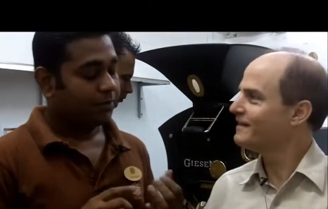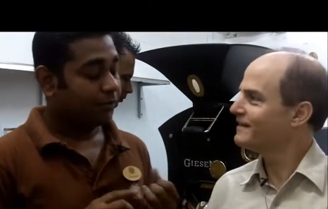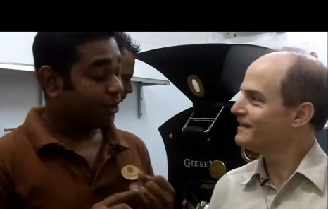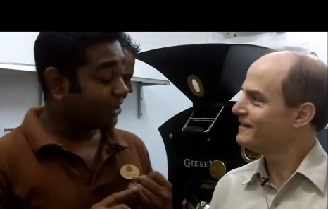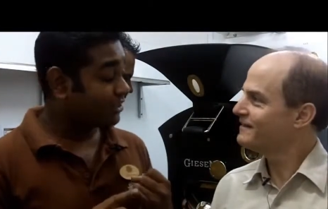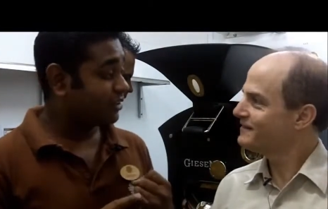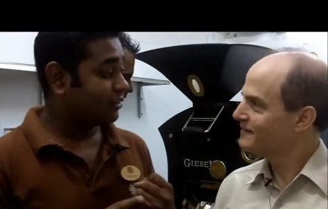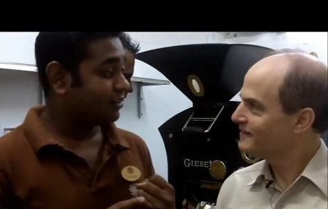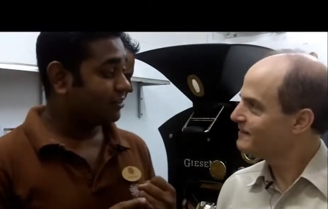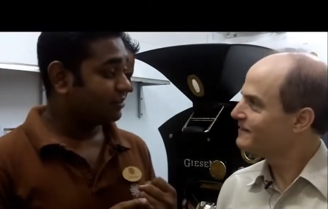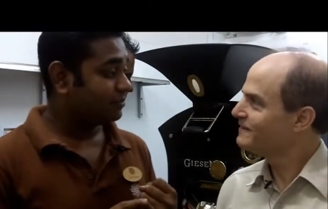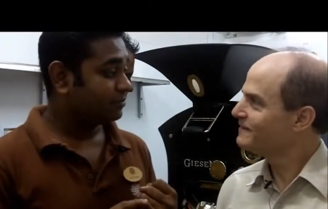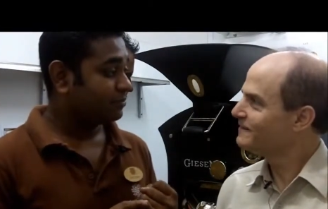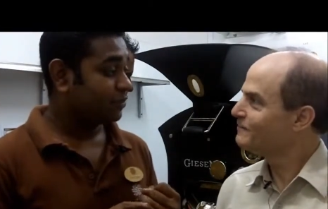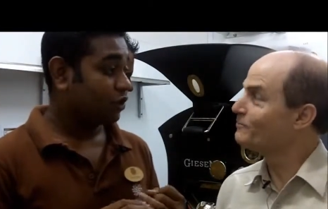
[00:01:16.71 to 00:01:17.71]
Speaker 1: Brazil,
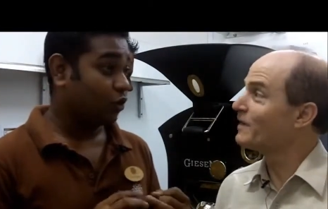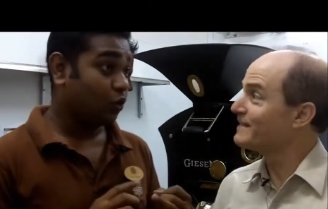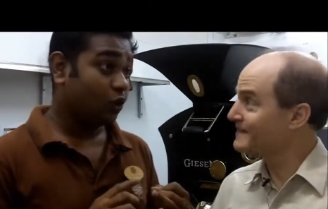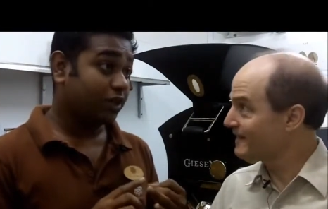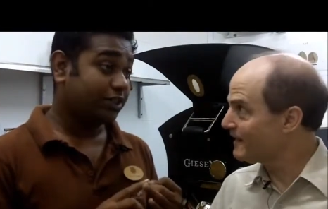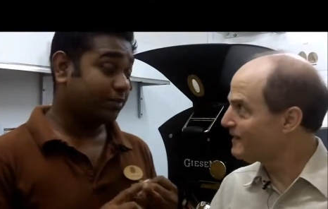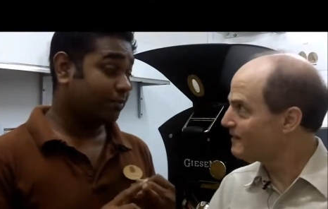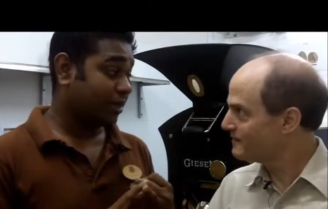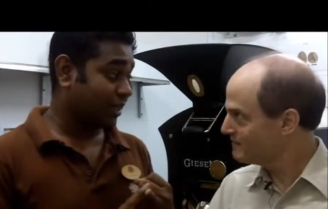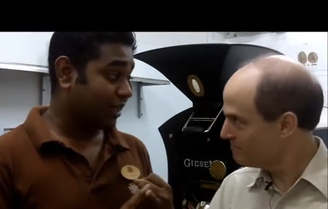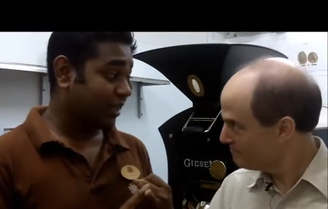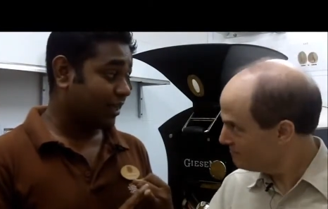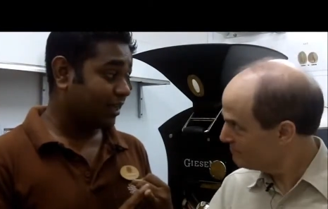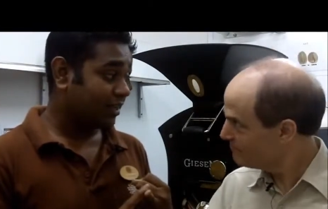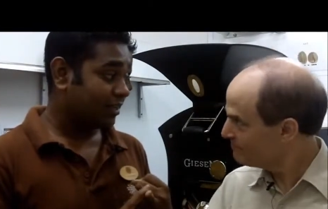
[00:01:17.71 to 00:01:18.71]
Brazil.
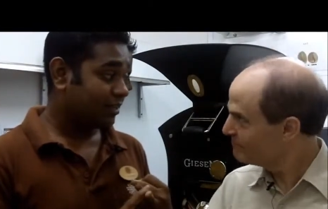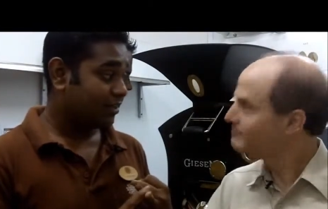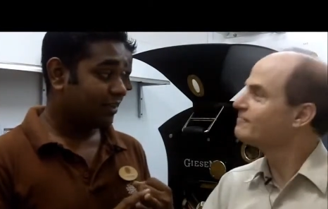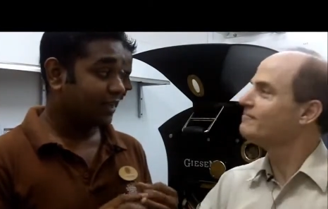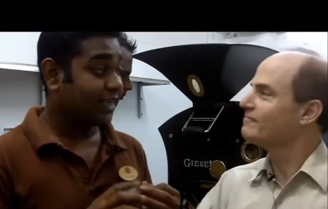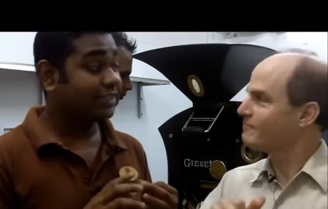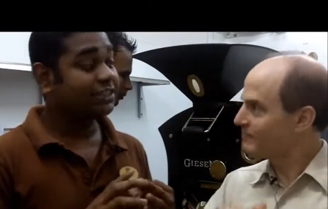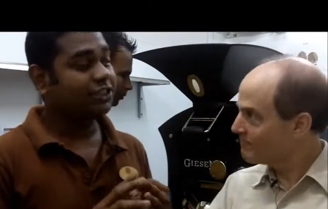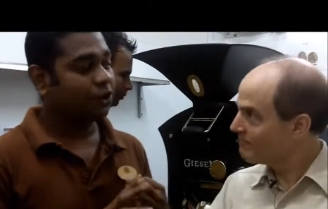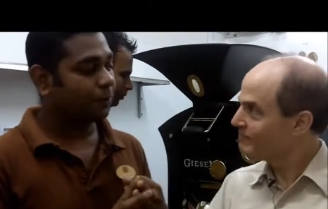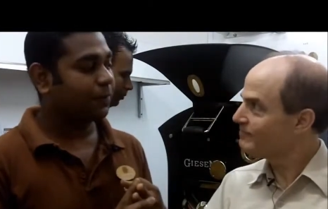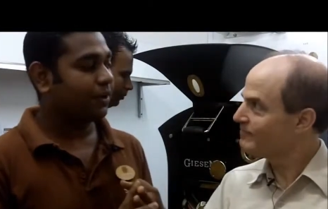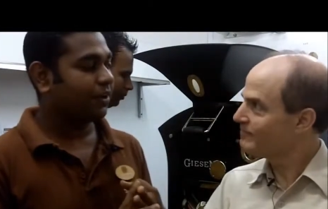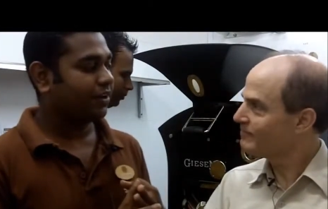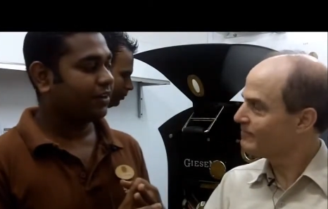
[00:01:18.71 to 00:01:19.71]
Guatemala,
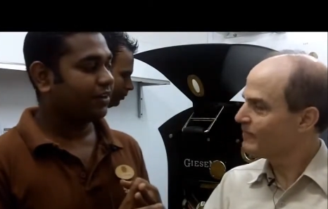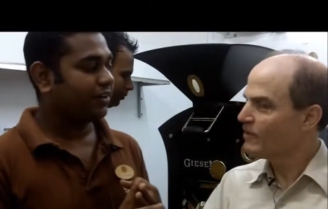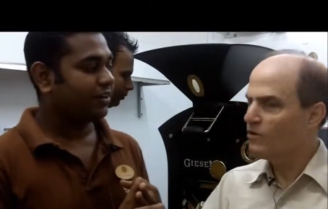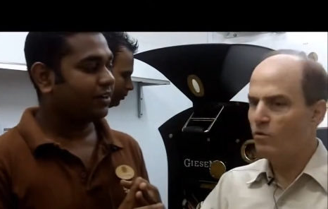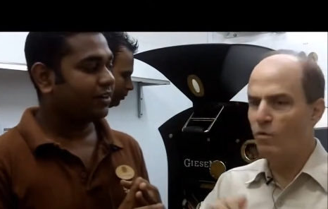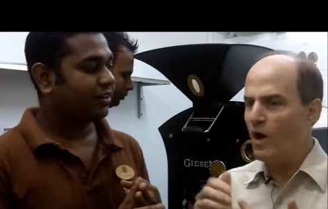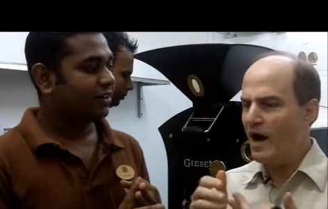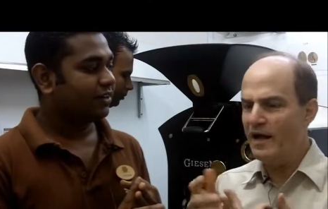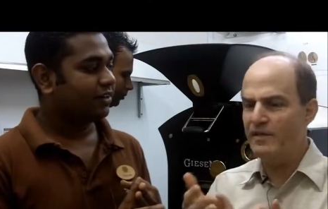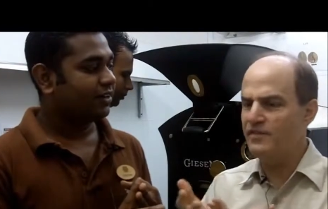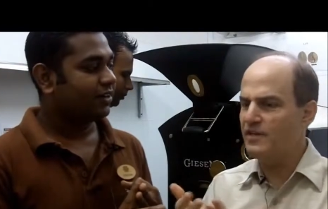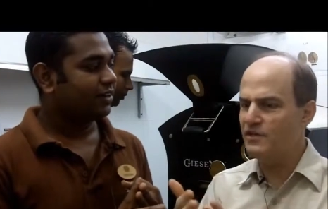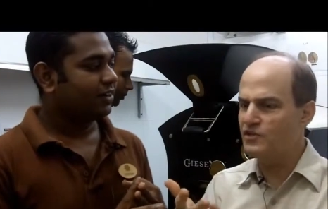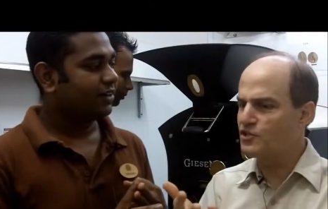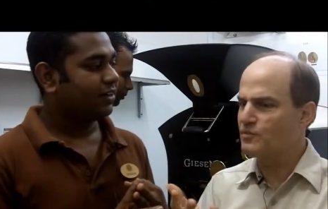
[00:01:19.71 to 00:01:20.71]
Ethiopia. Why
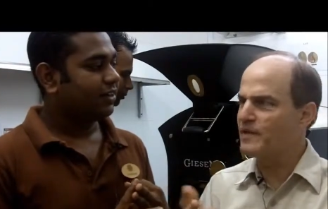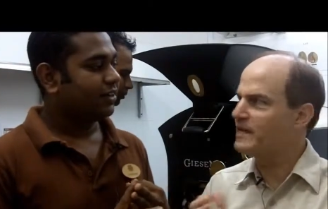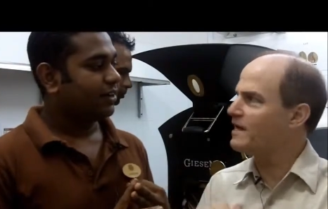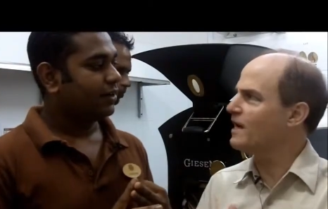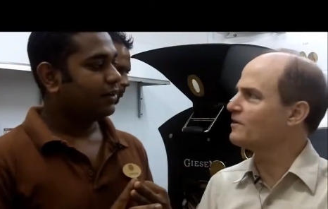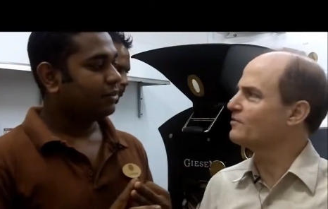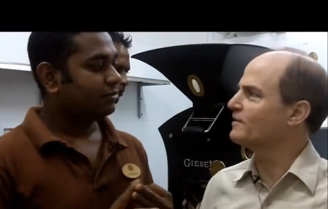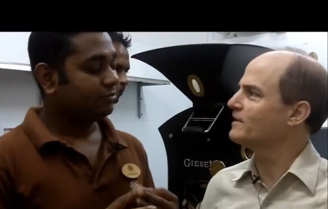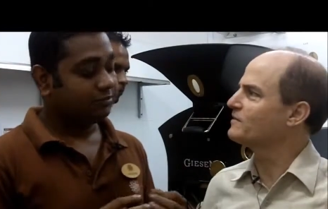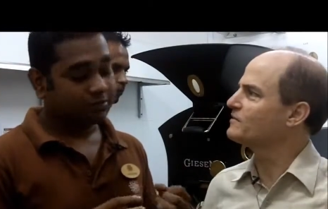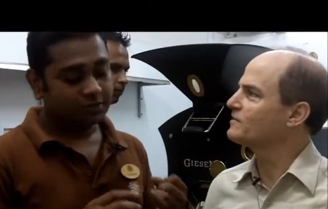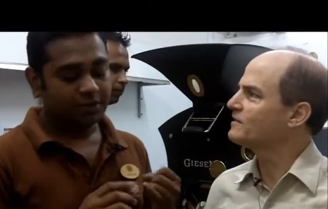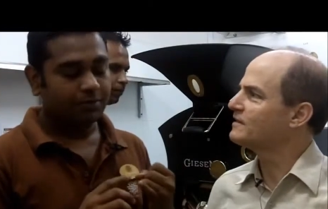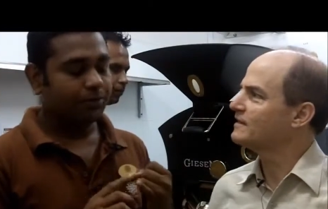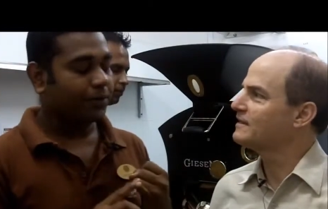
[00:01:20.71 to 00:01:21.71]
these three countries?
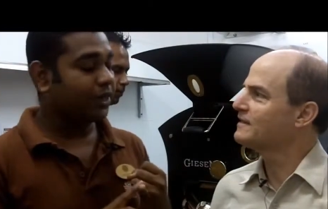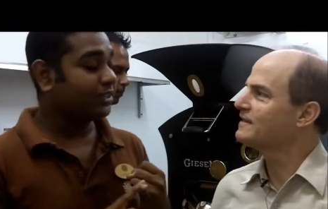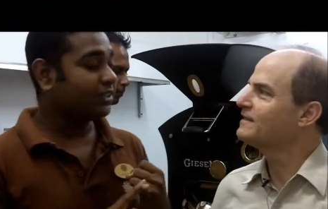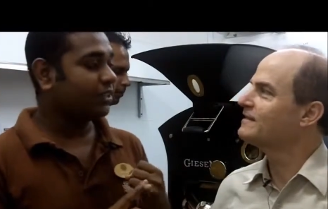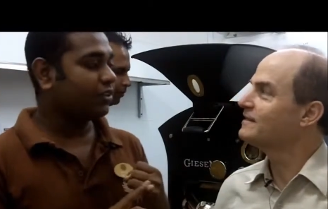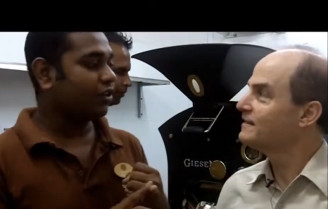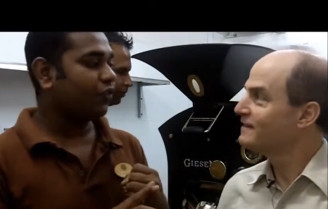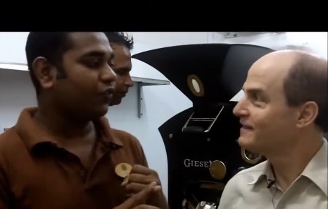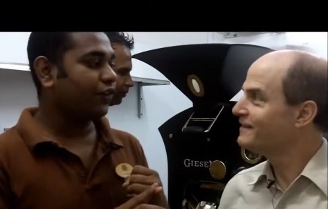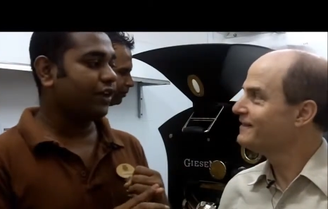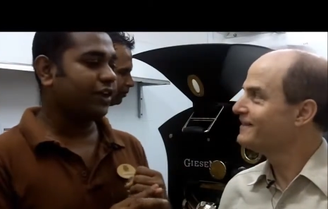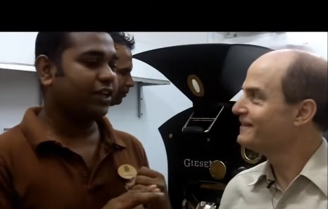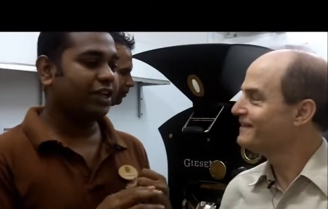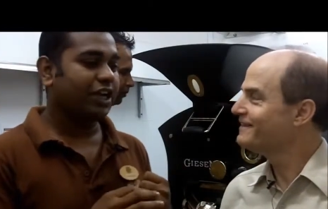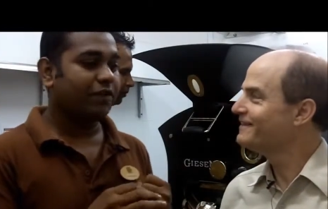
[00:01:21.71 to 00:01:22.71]
Brazil
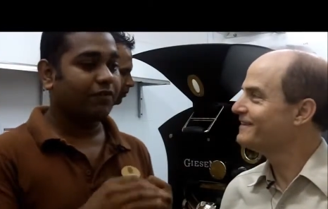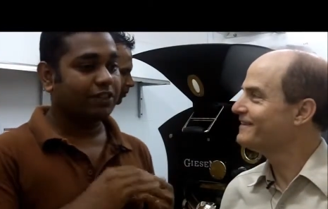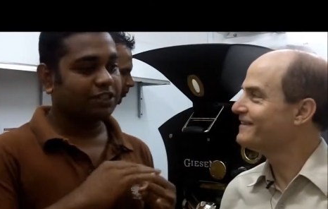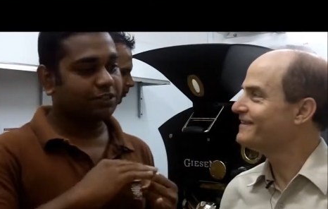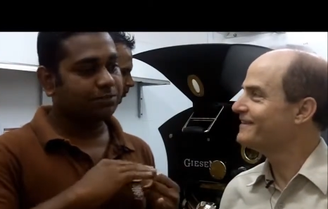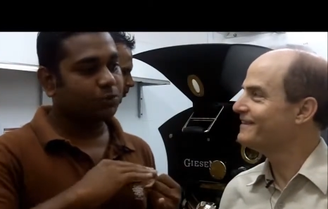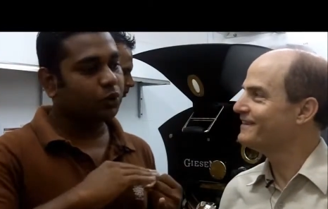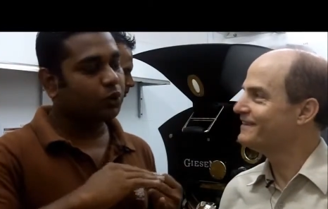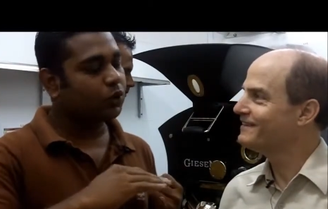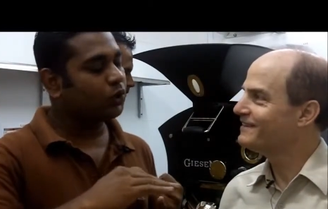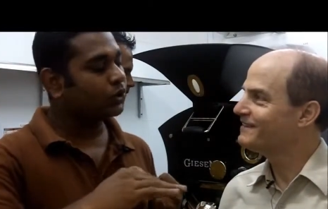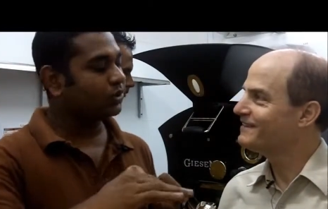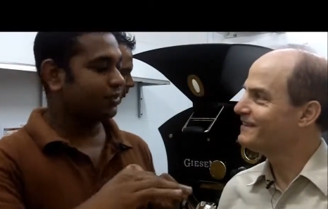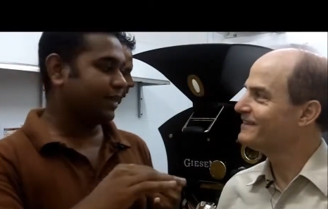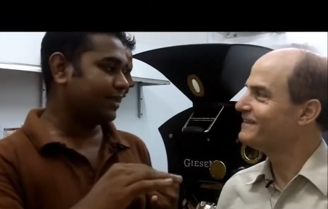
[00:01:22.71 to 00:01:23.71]
coffee give a
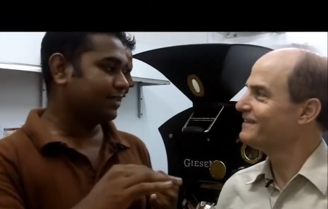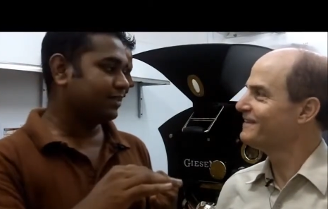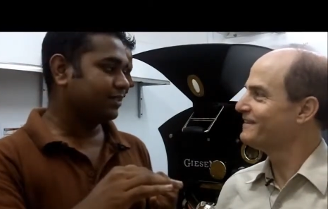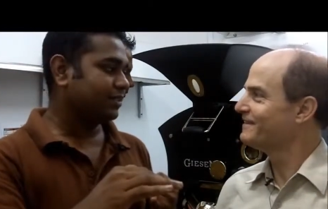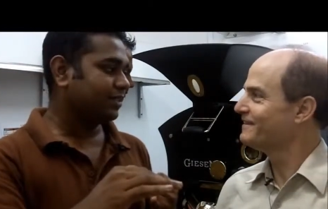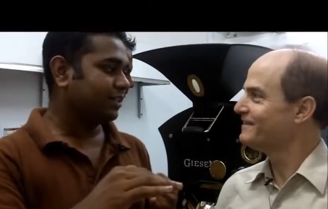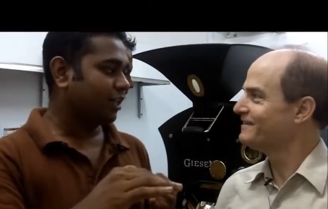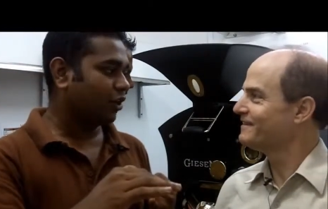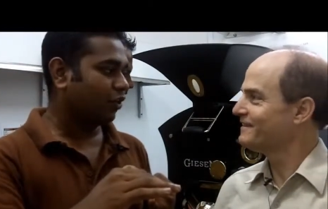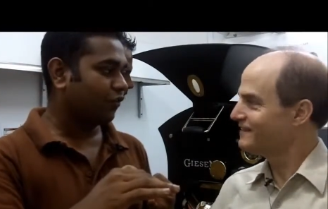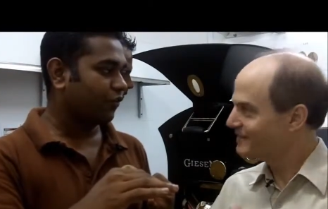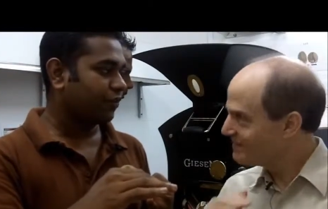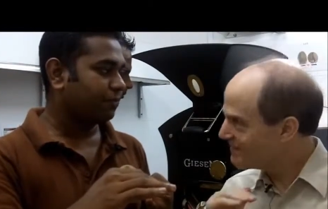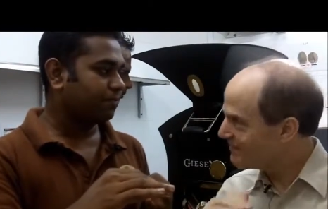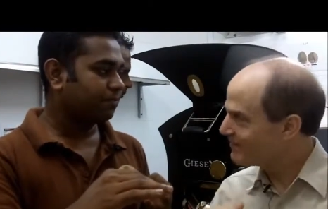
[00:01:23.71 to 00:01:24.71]
smooth taste in the
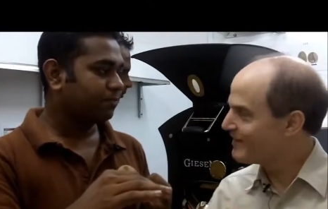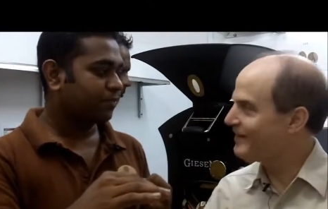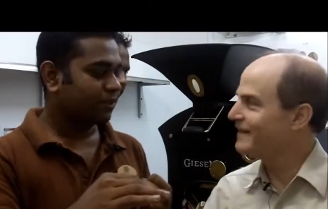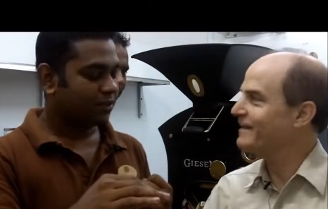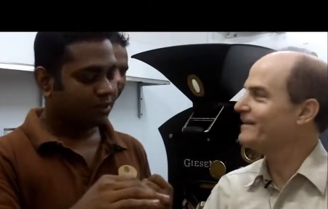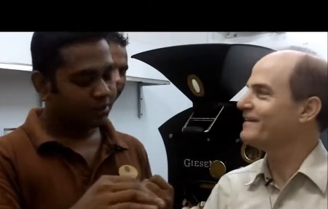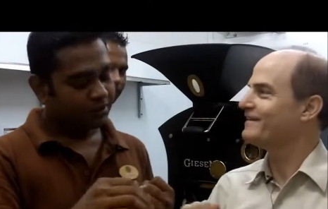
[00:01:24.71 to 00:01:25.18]
coffee. Okay.